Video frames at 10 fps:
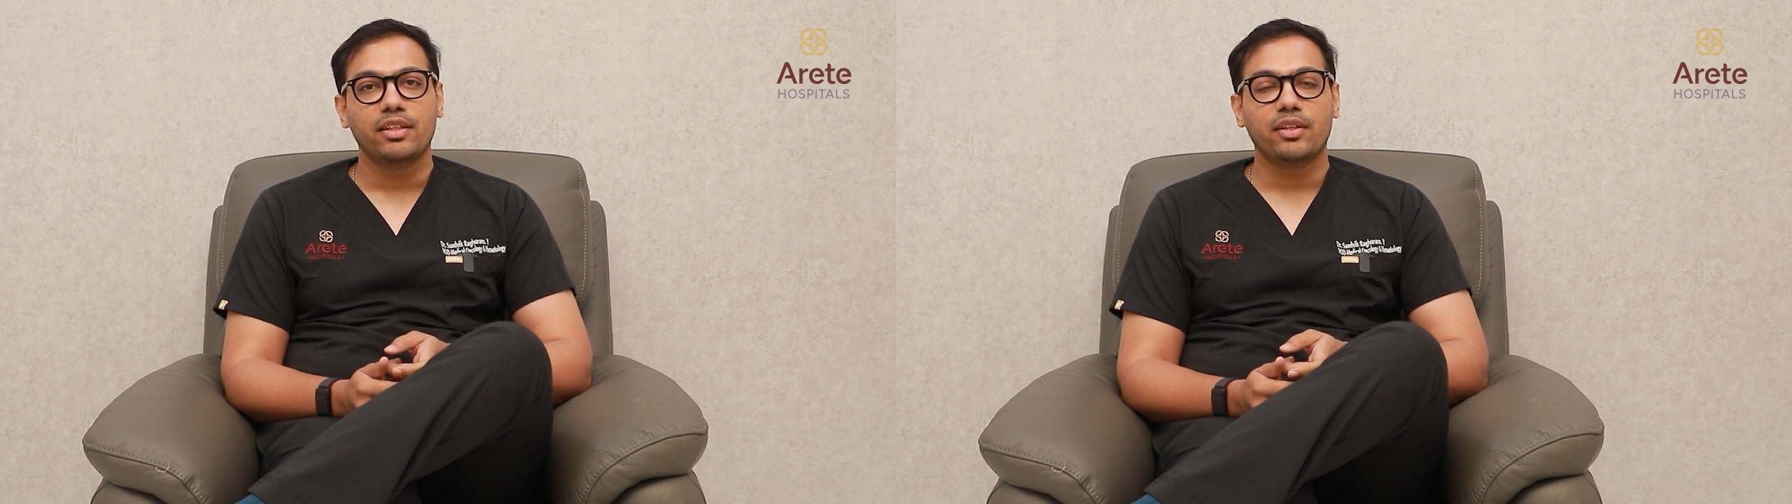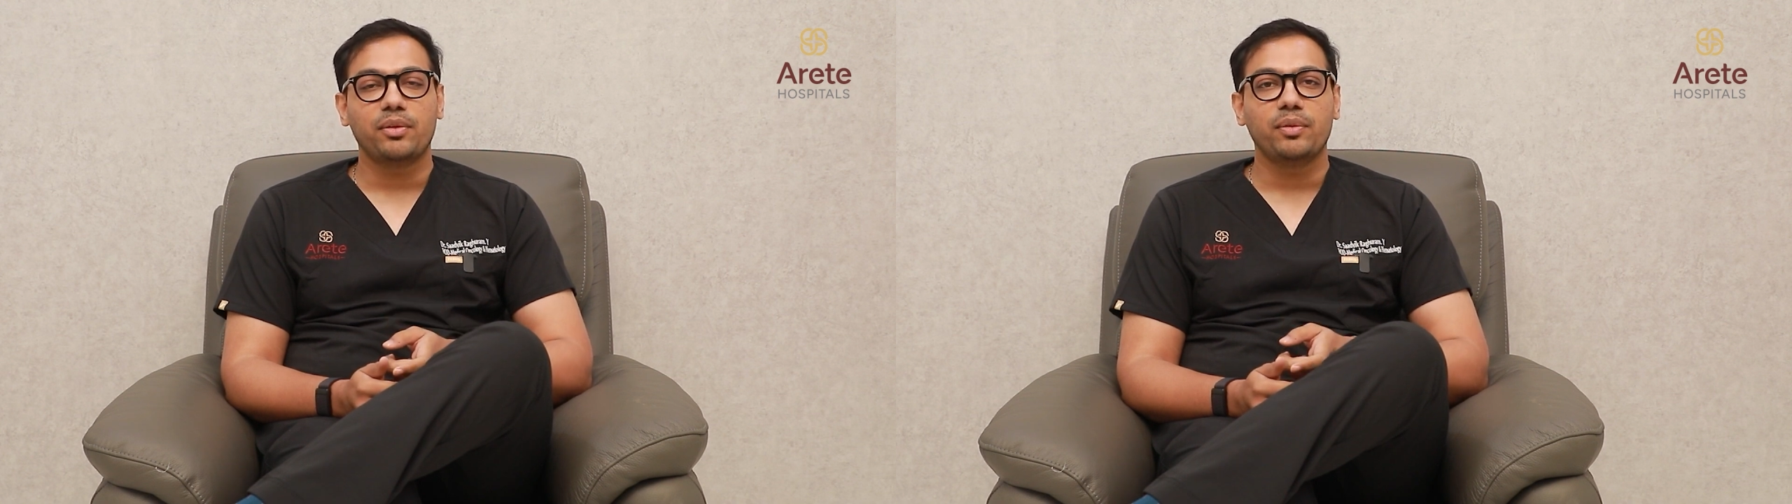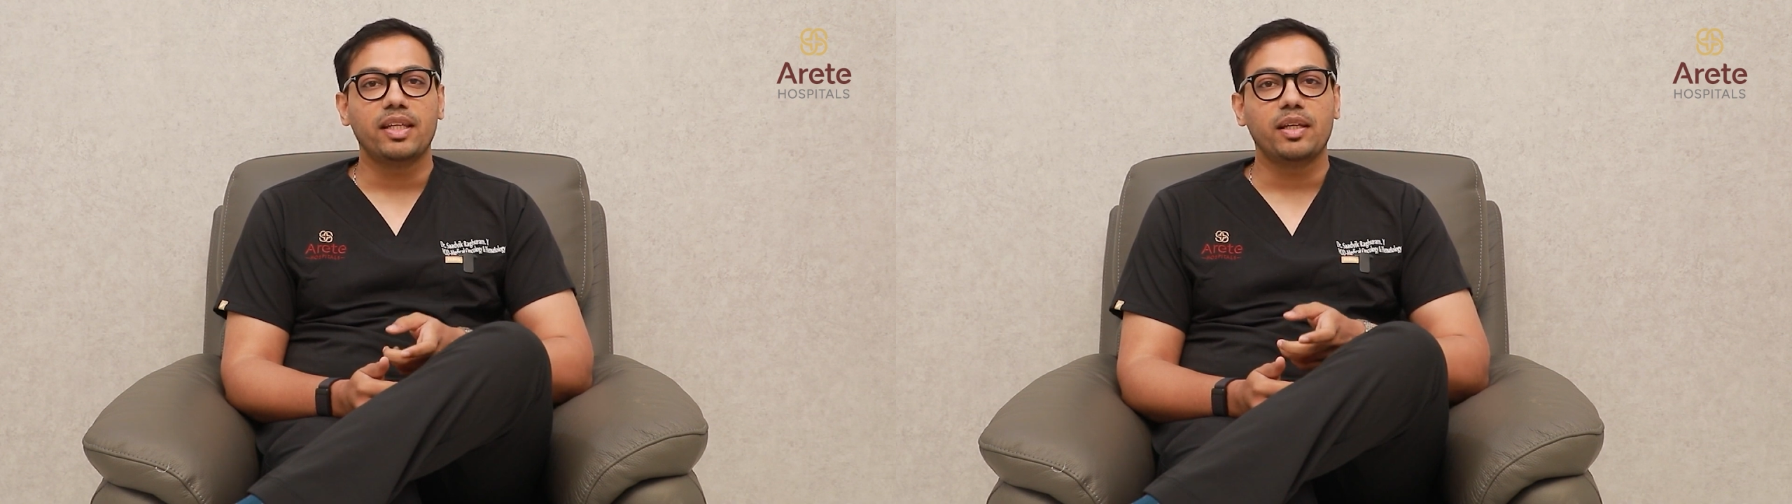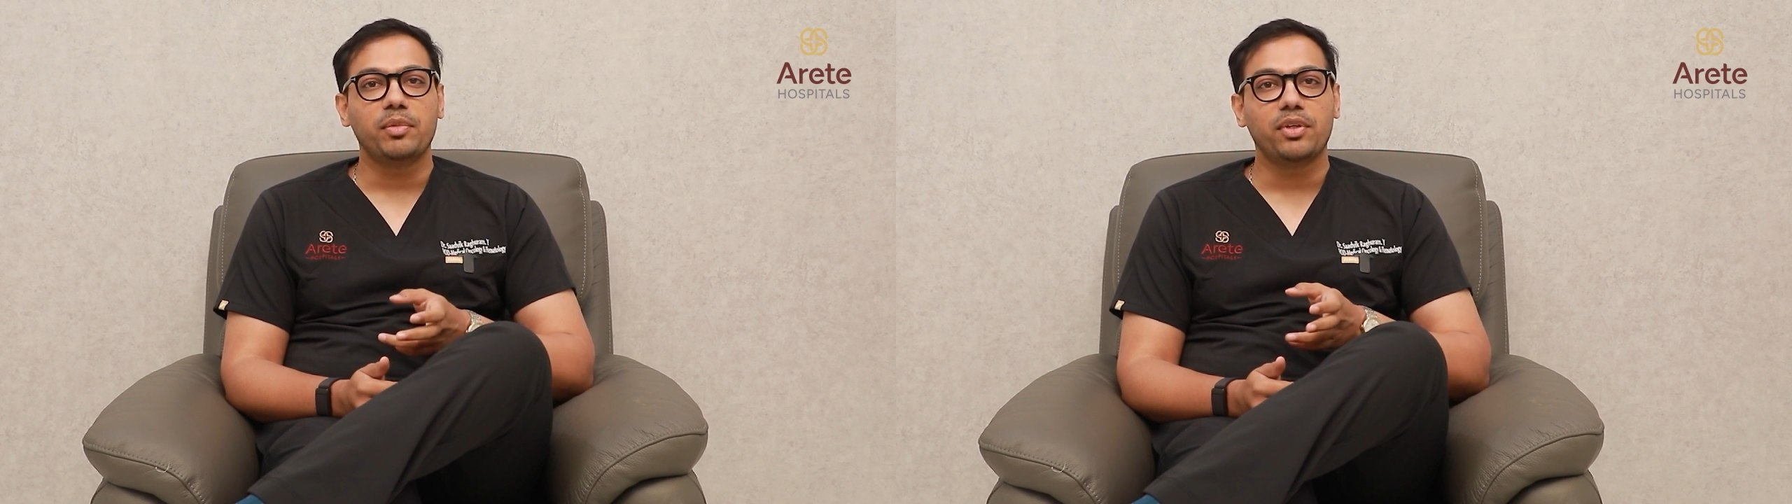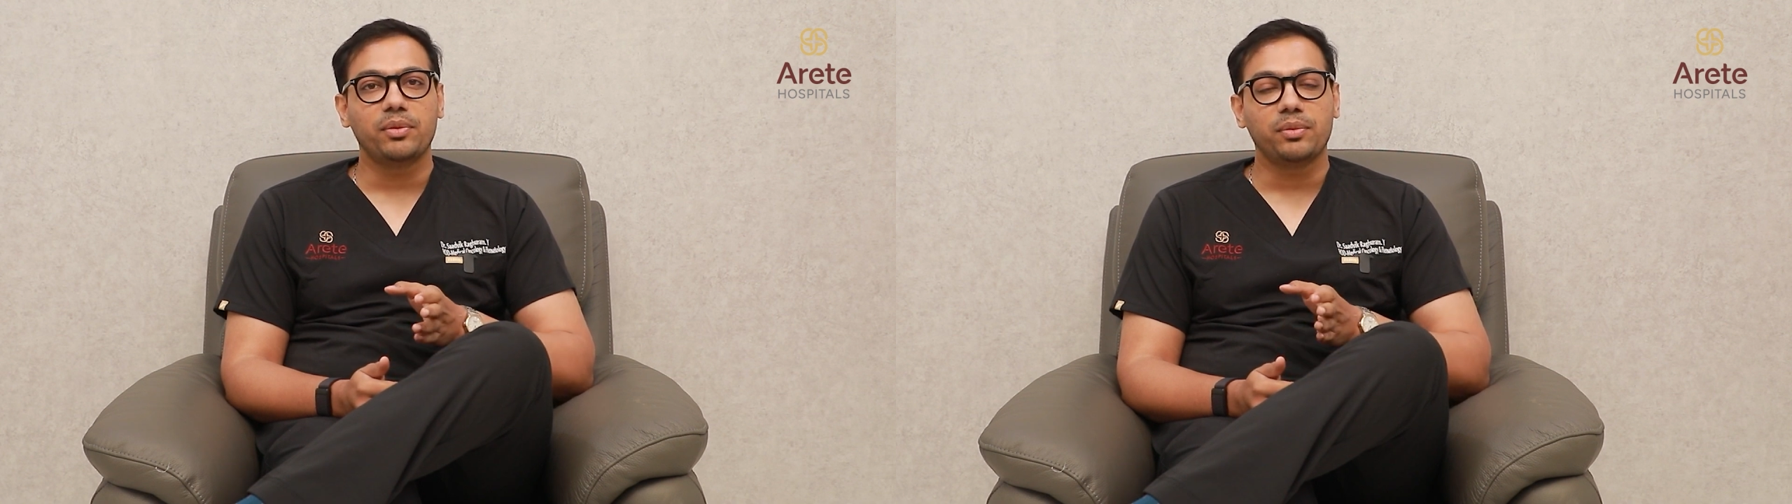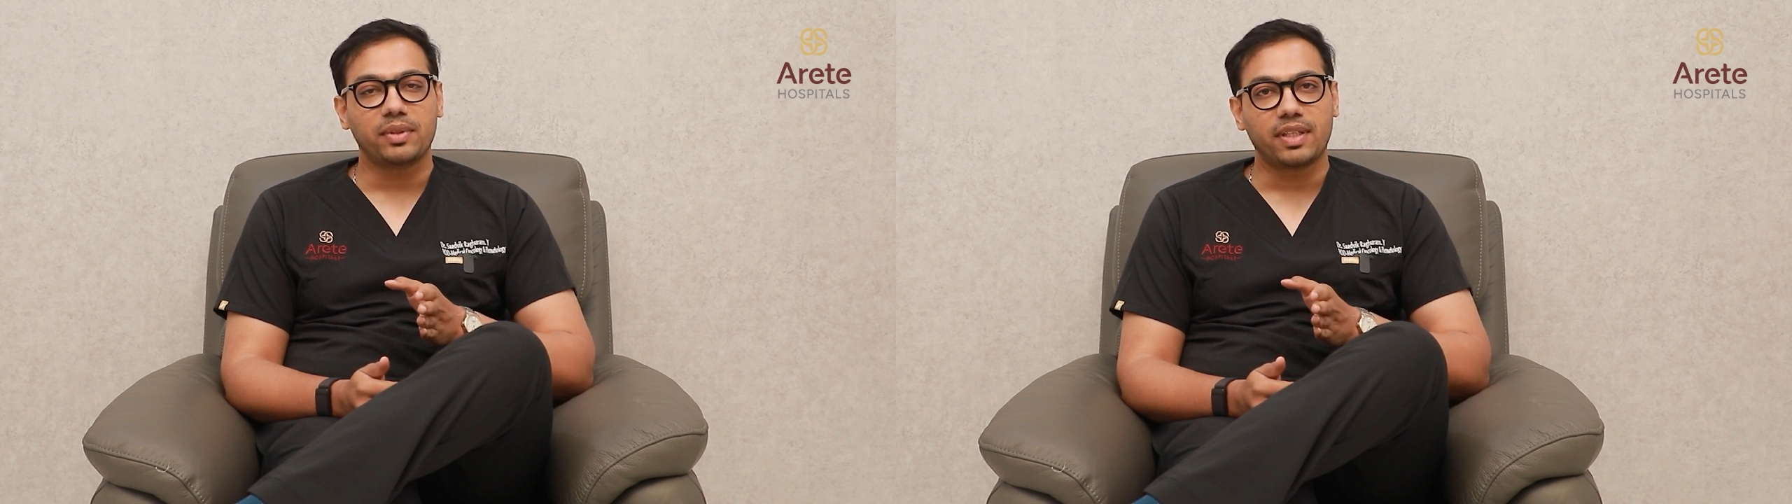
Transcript: you are only able to